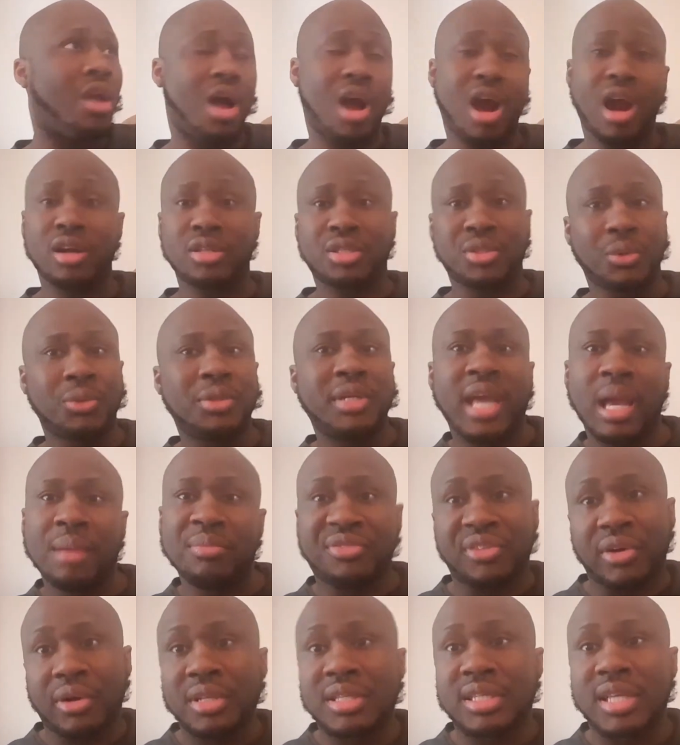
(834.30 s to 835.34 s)
are too damn
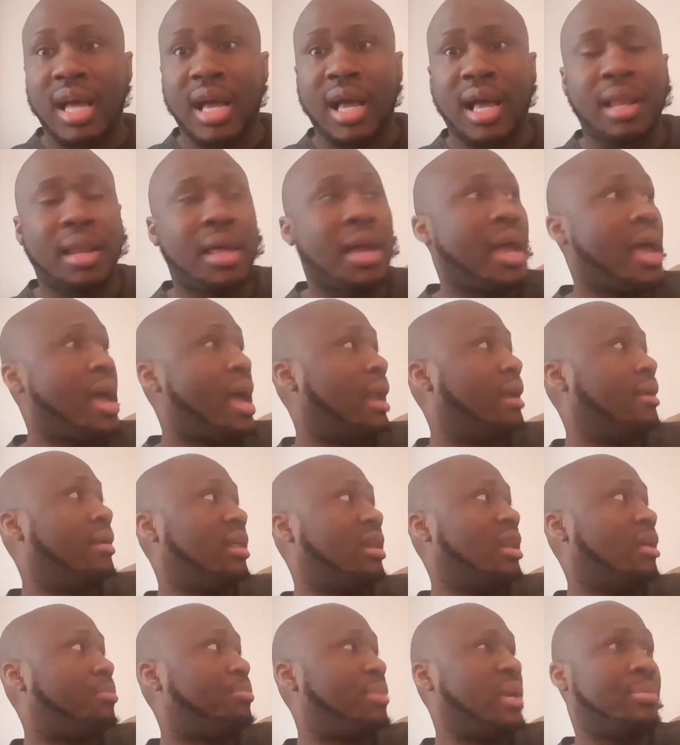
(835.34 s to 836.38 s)
fertile.
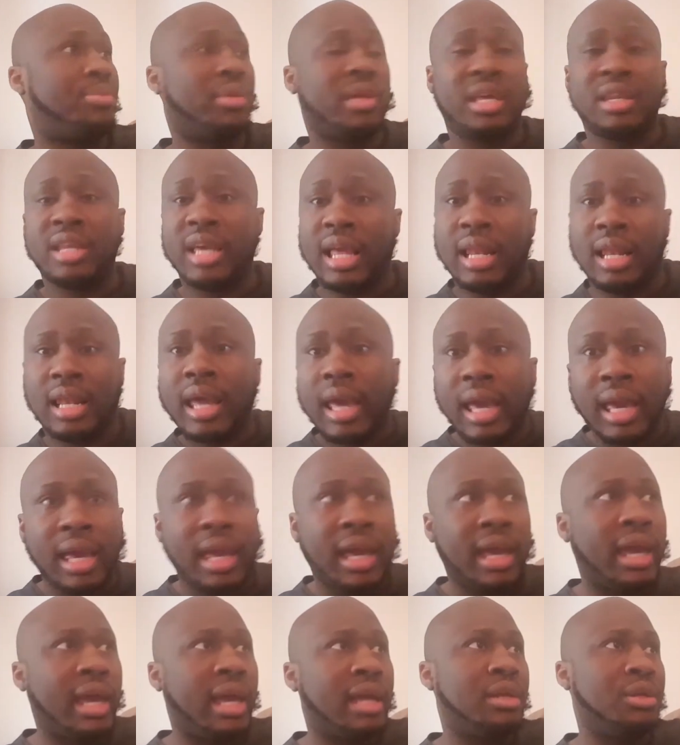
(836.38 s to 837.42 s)
Little people in
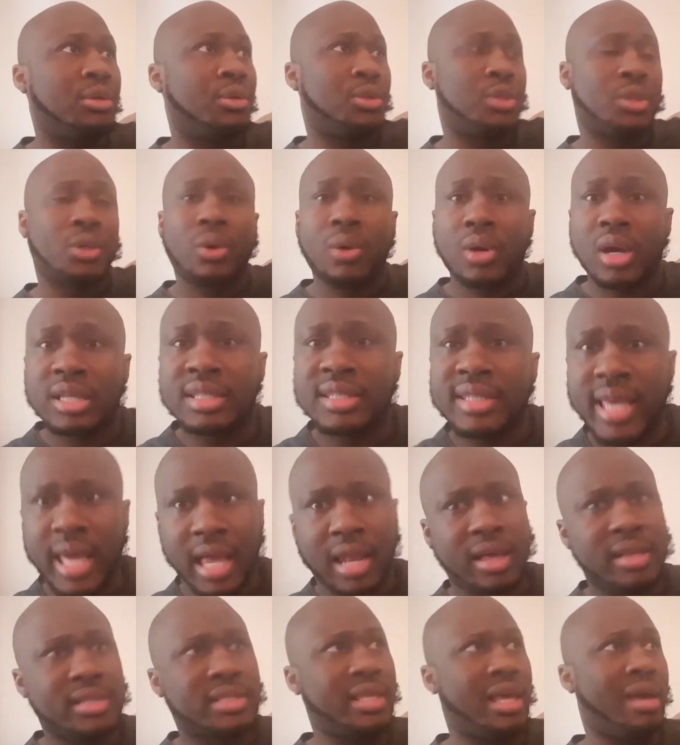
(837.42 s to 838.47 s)
LA, New York,
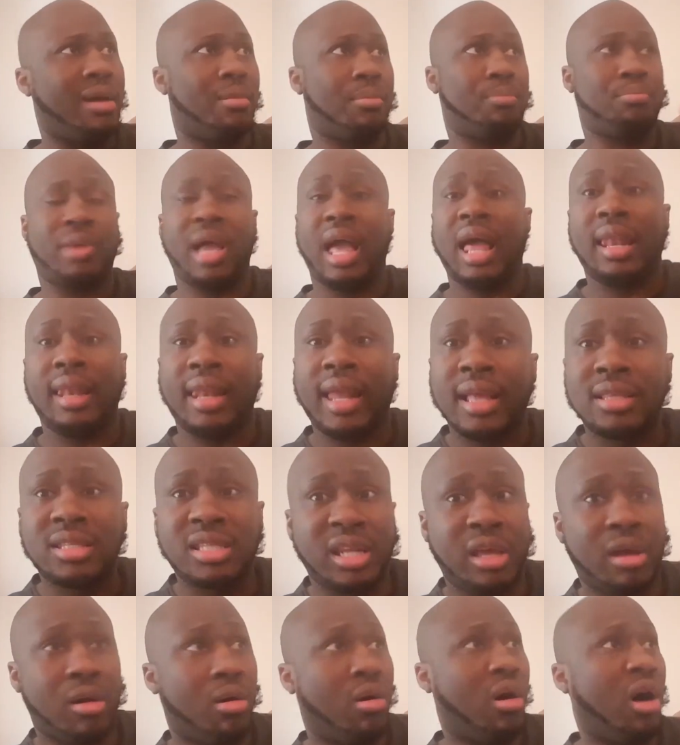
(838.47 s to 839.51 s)
Dallas, they Atlanta,
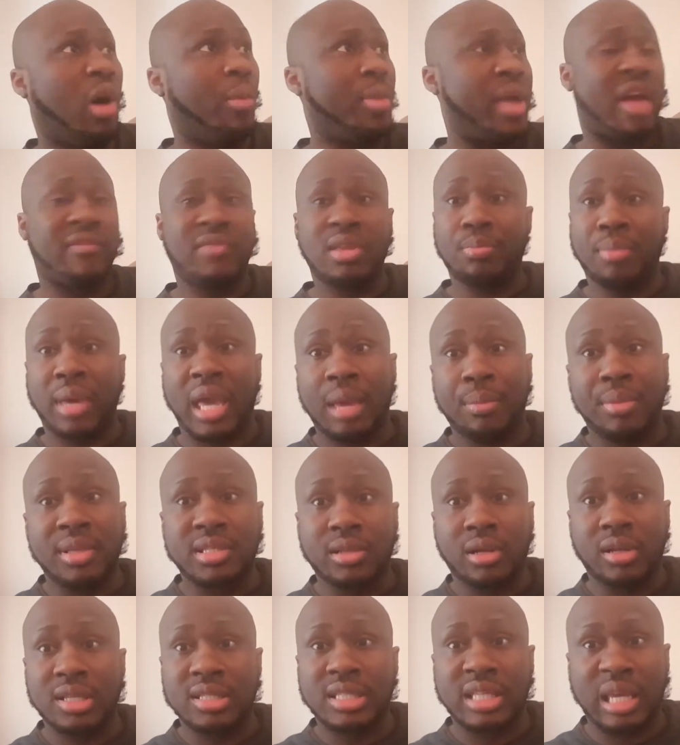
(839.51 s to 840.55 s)
they all be having babies
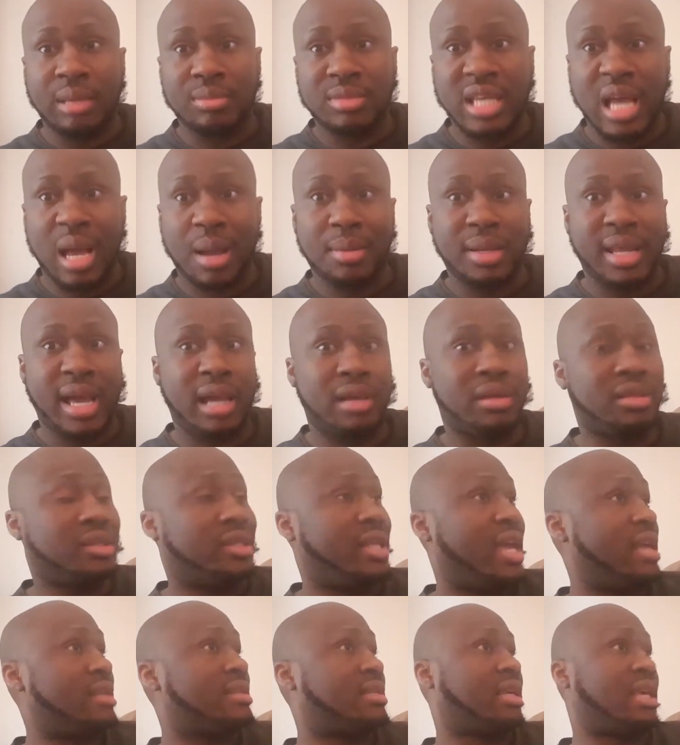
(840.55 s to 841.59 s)
all the same time. I'm like,
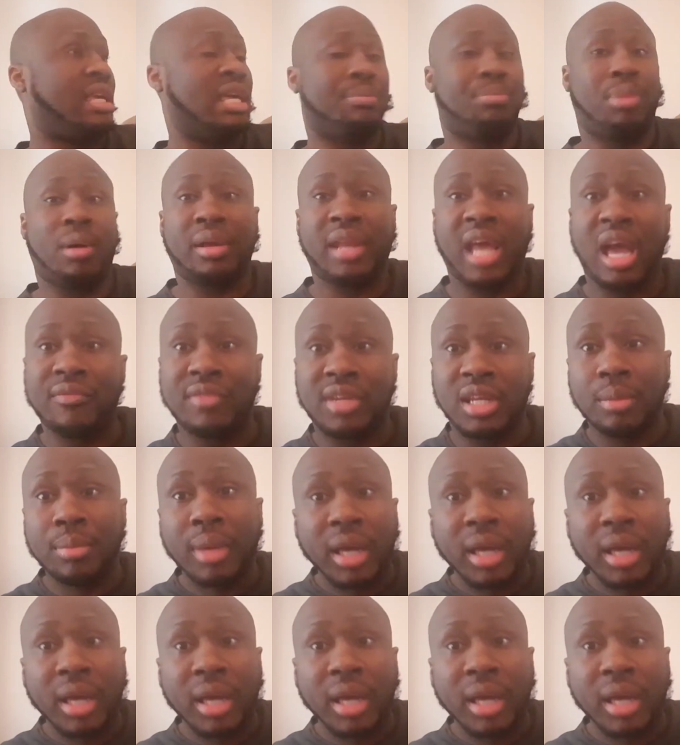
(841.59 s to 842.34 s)
they keep on having a